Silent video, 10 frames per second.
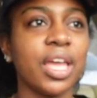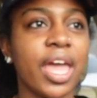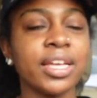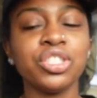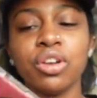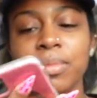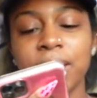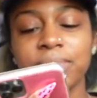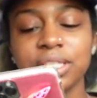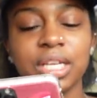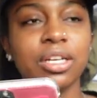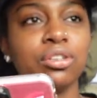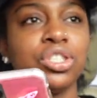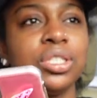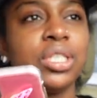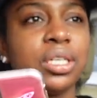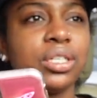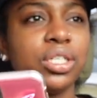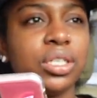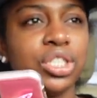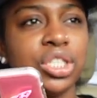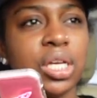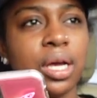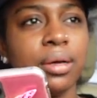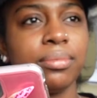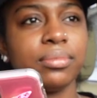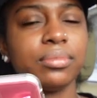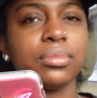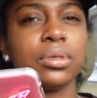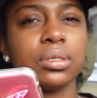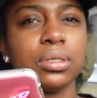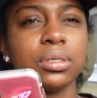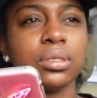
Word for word: Ask your mama, cause I know she did. Is she up?